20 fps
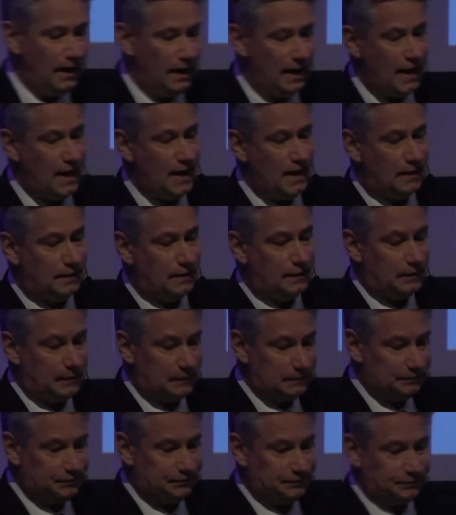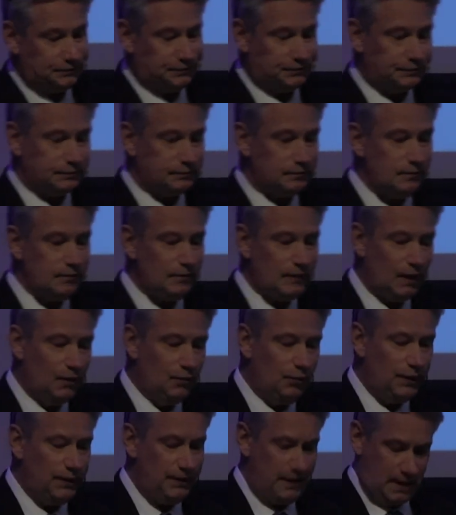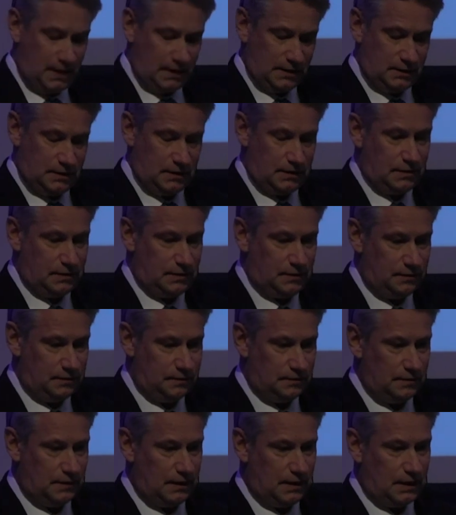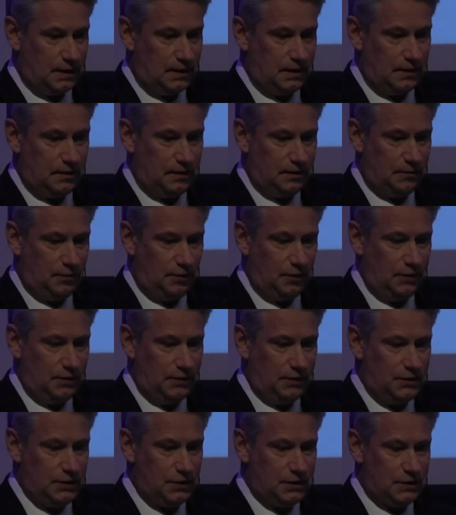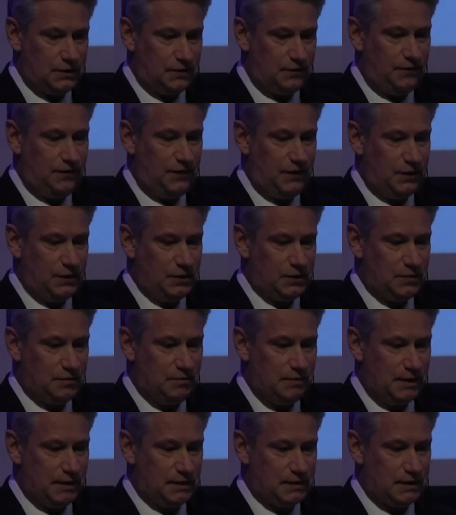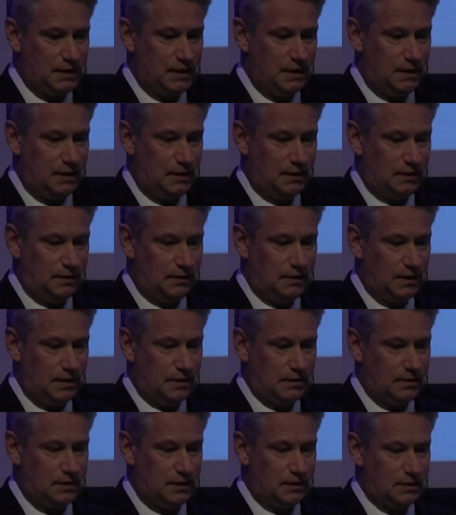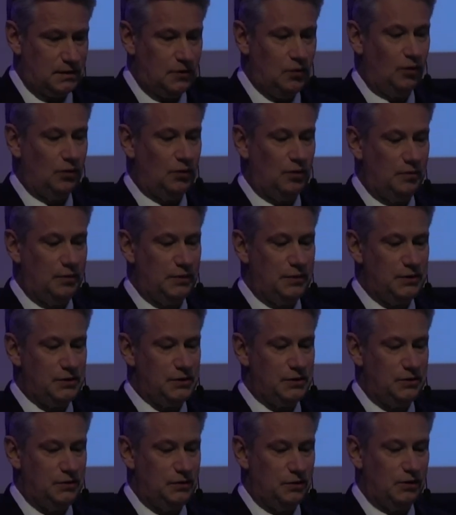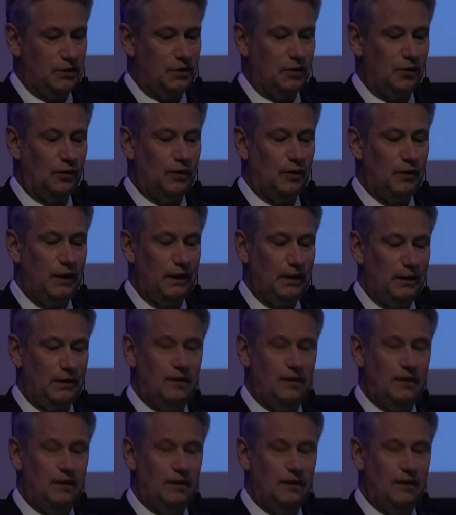And with that, I will just finish by saying that as in all competition, you can only win